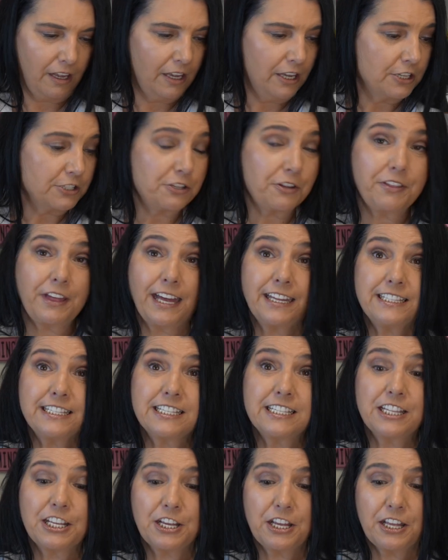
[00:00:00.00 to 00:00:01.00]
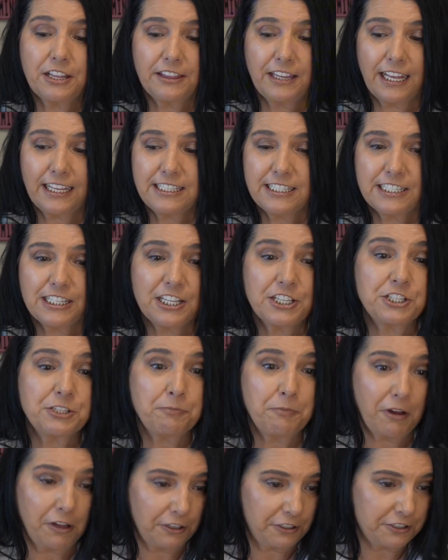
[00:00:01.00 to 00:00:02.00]
So that's the
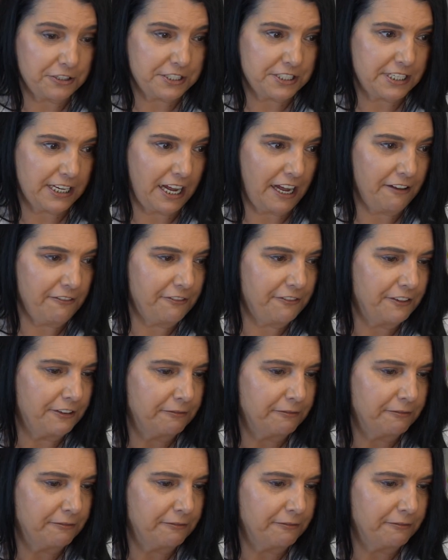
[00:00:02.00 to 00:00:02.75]
smaller stuff